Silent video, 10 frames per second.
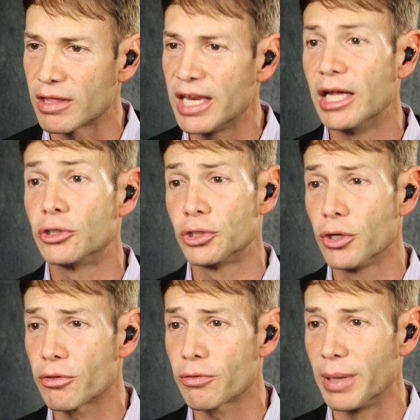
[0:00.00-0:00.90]
And he
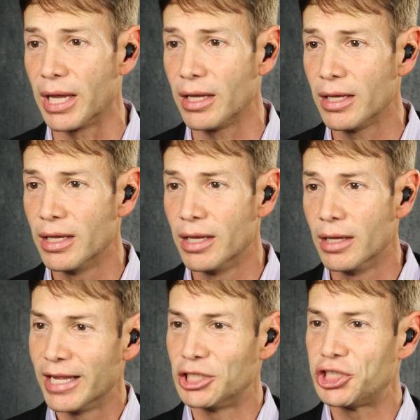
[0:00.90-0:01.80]
introduced me,
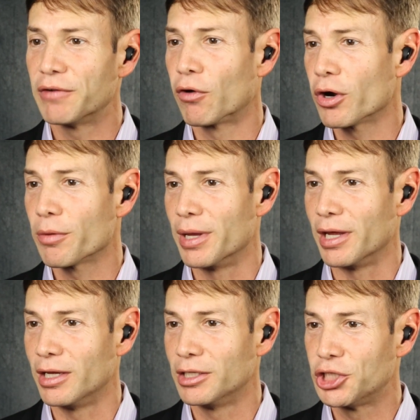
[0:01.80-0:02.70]
and she had heard of
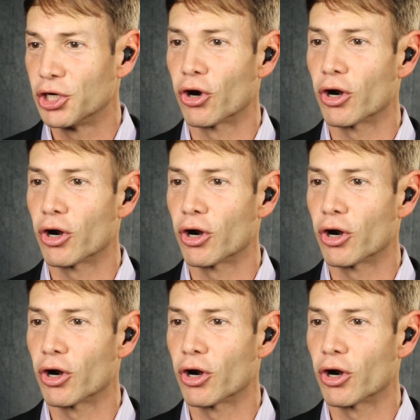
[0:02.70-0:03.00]
me. She had